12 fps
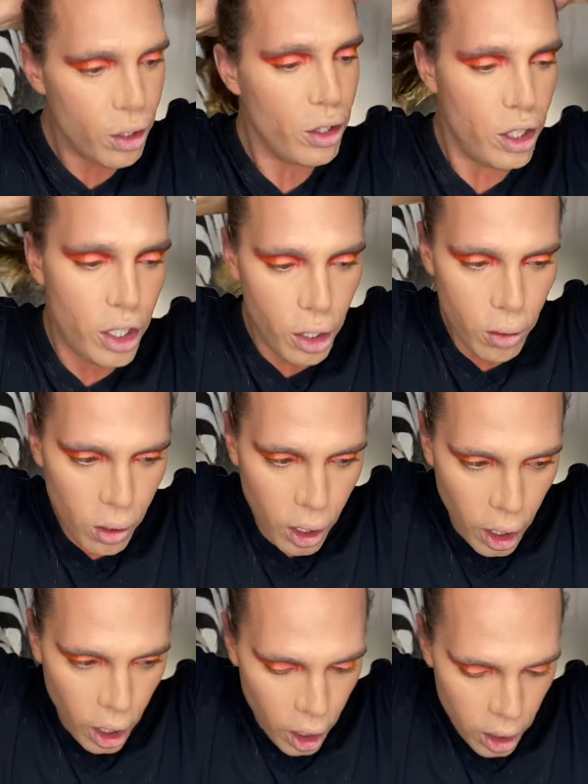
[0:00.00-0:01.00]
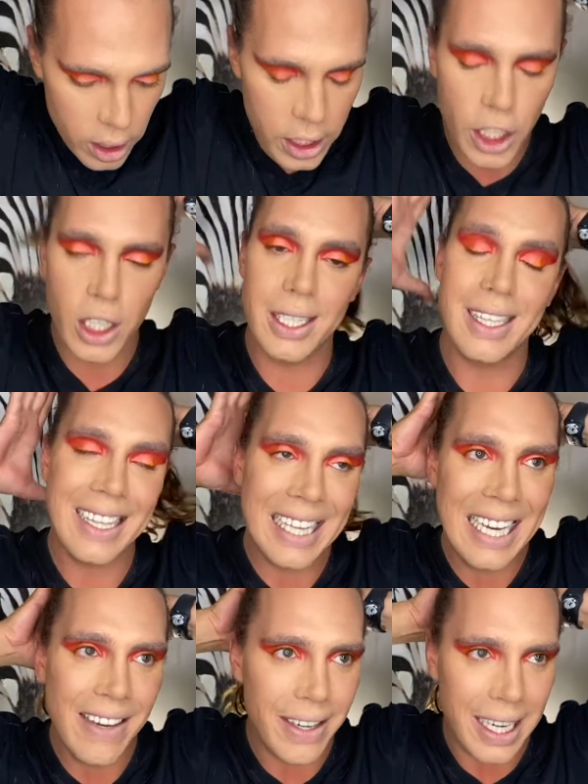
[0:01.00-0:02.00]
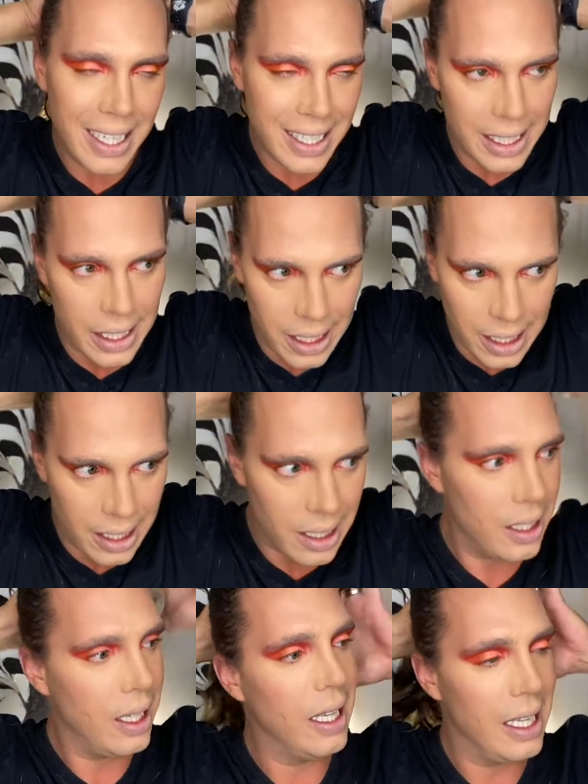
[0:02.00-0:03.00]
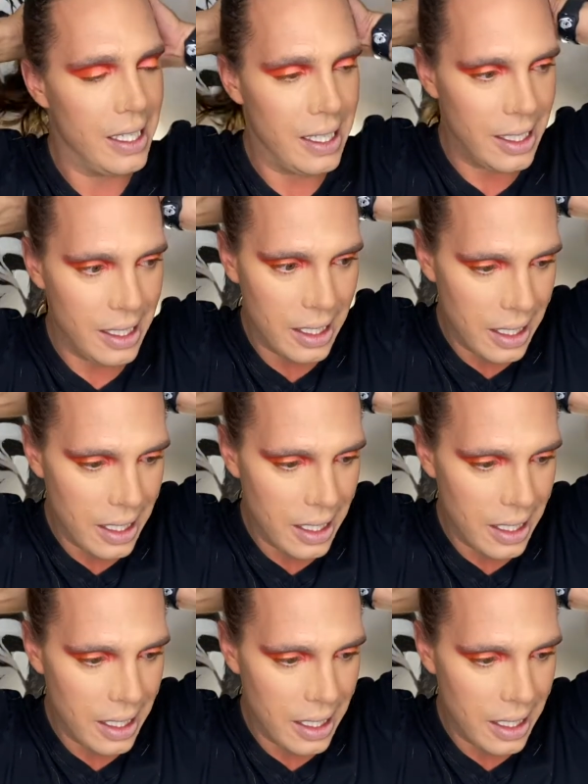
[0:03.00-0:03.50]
too long to just leave it unless